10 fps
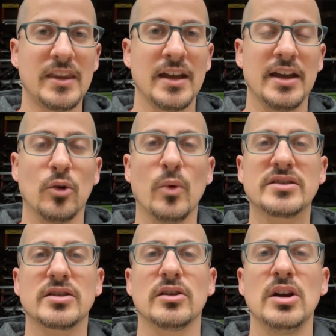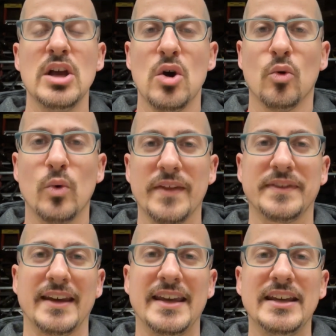in the winter, with
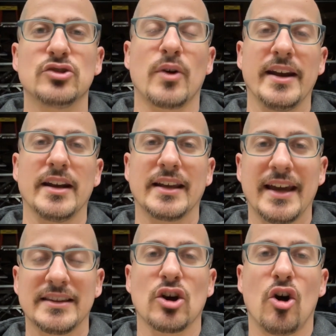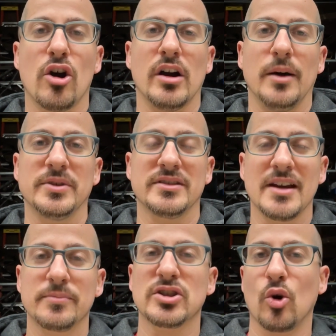the heat trying to get the car up to
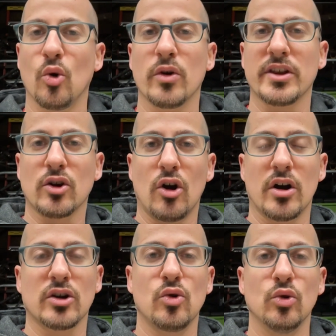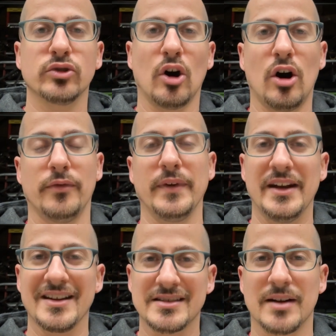temperature, or the car cooled off in
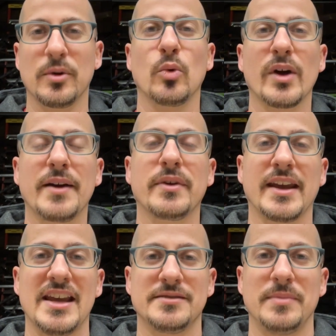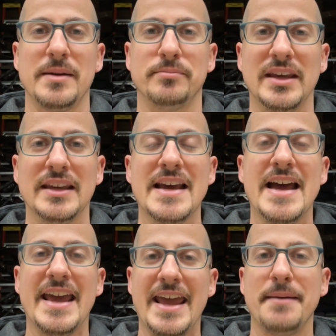the summer, whatever the case may be,
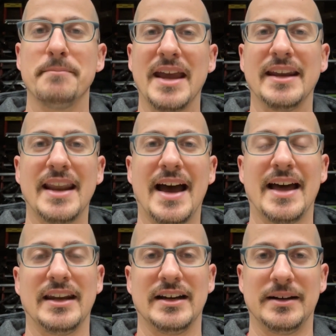it may not,